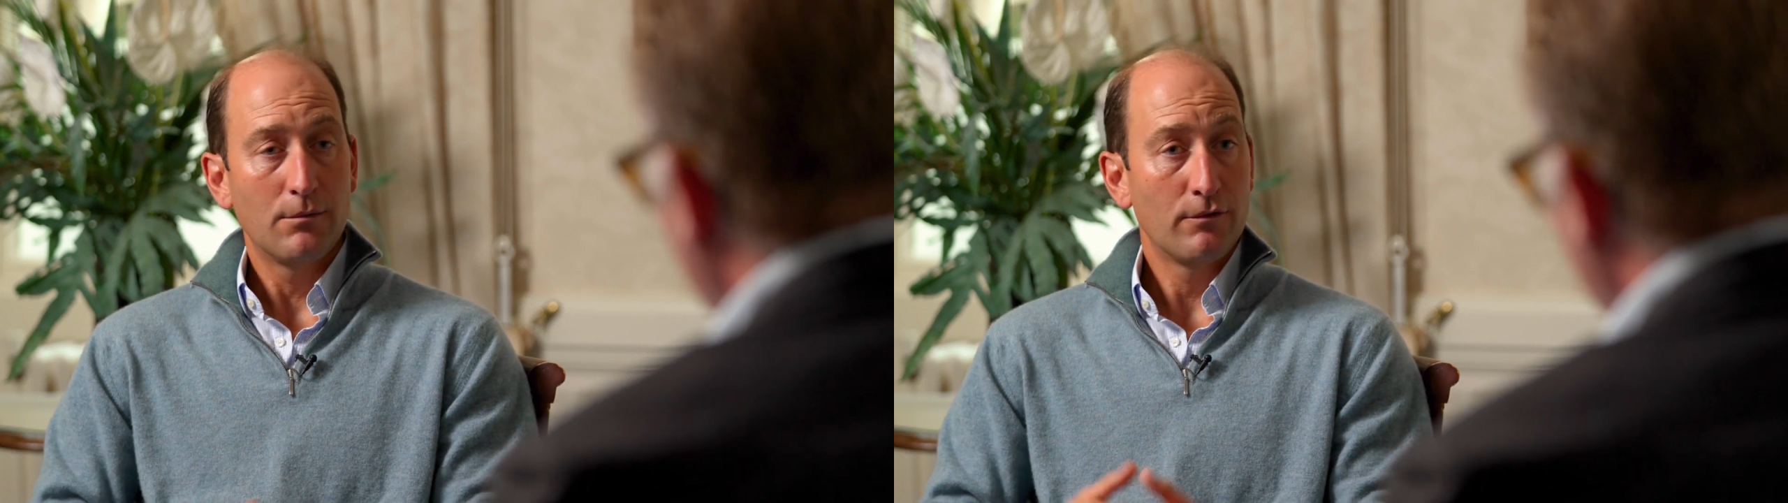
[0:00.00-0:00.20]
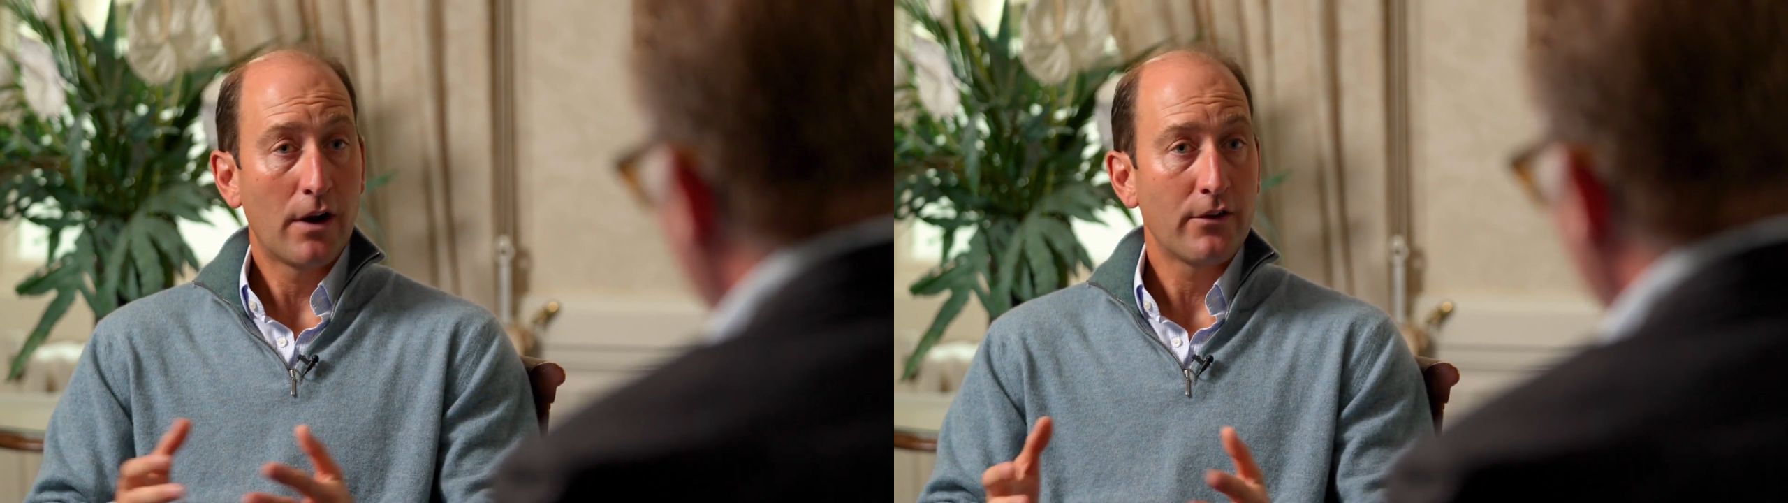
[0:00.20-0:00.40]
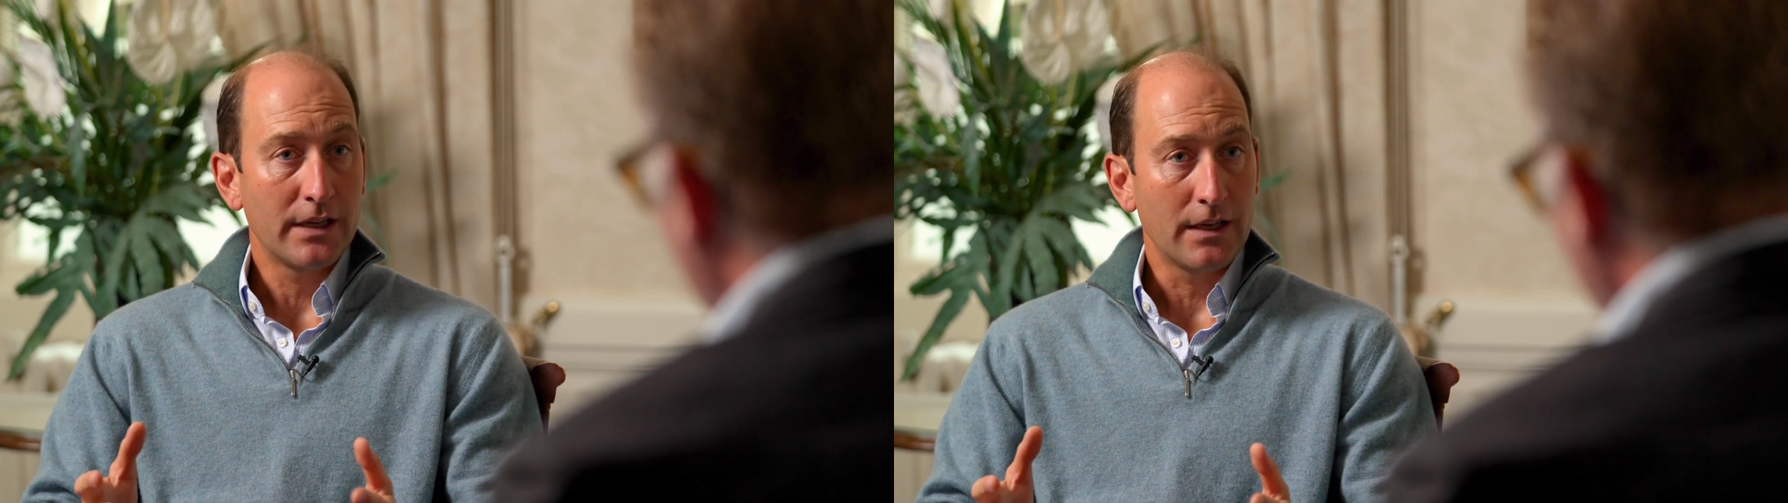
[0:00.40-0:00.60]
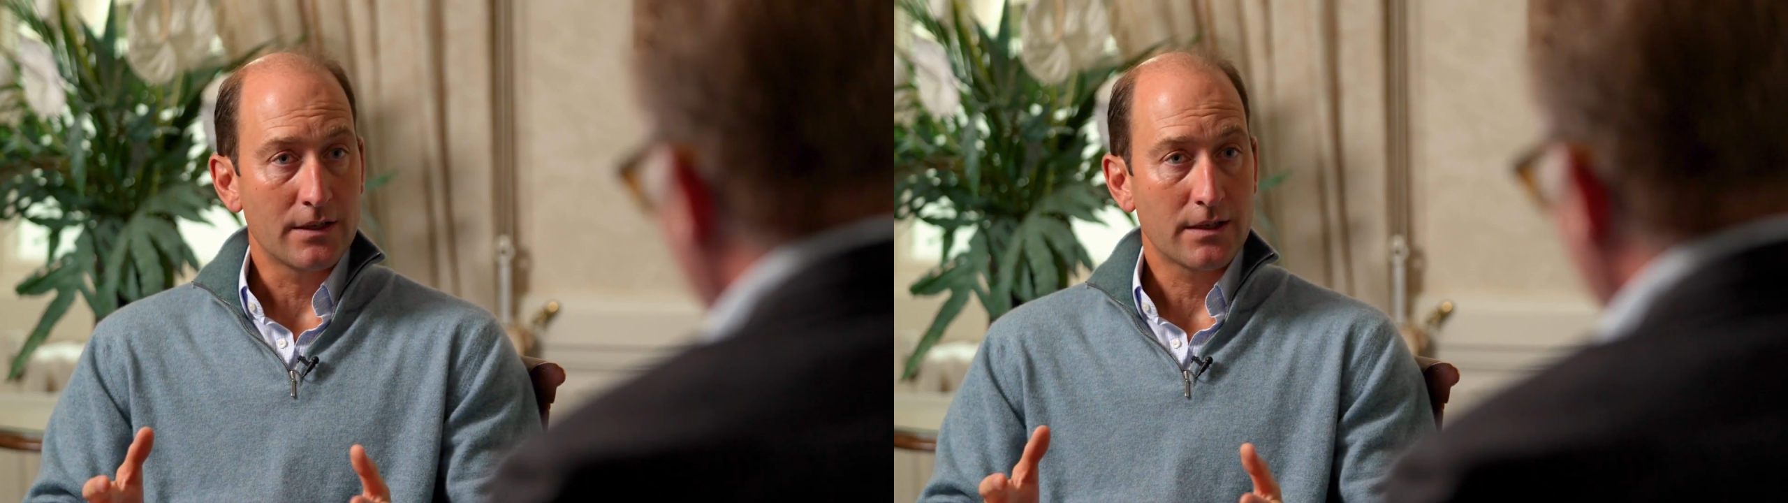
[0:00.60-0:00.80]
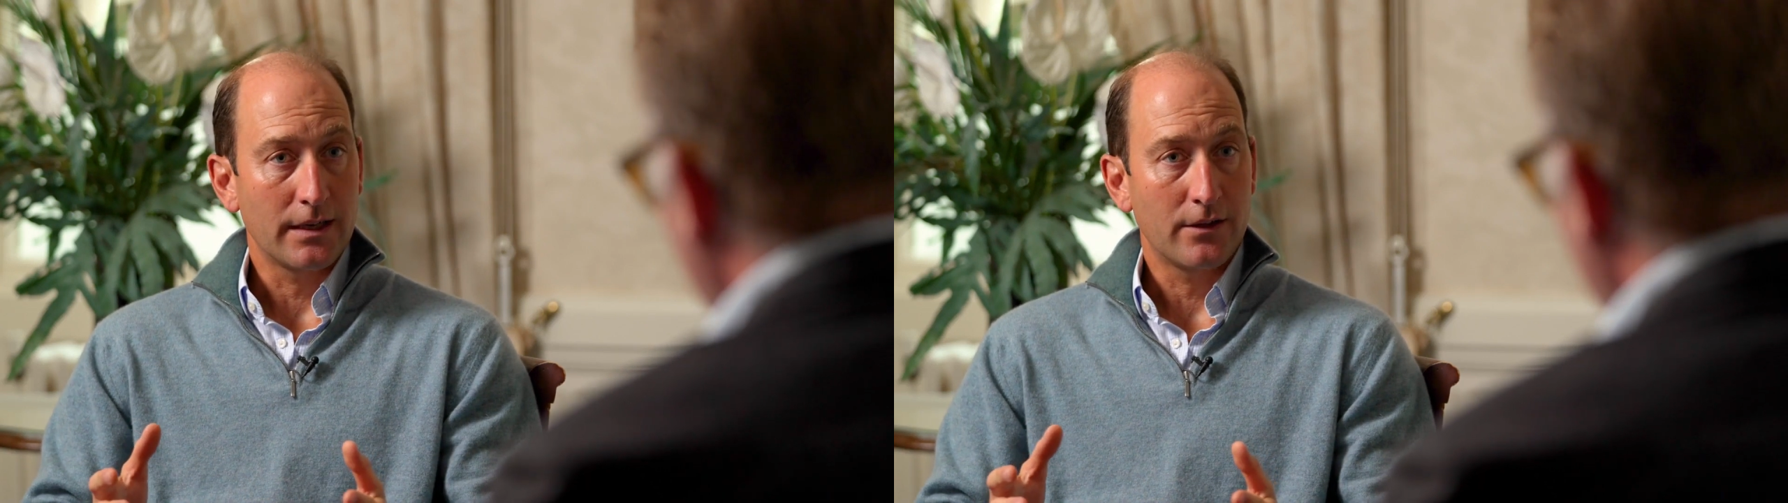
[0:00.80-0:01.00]
very
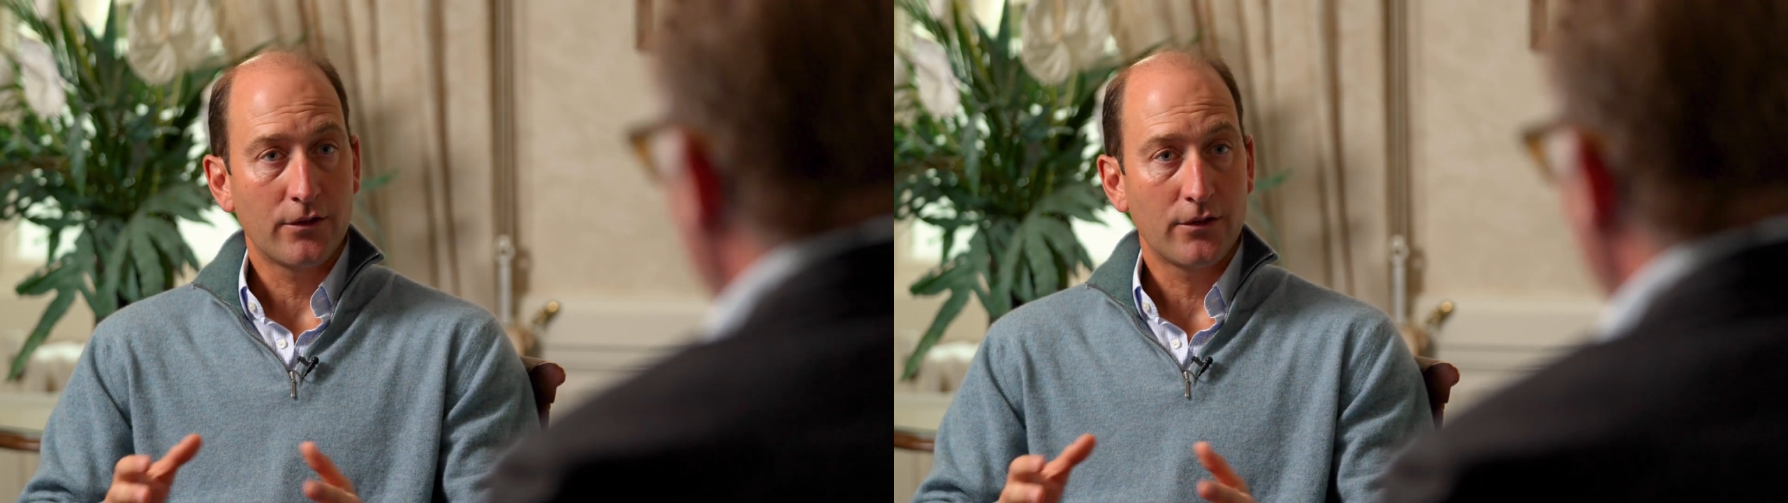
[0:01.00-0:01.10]
easily.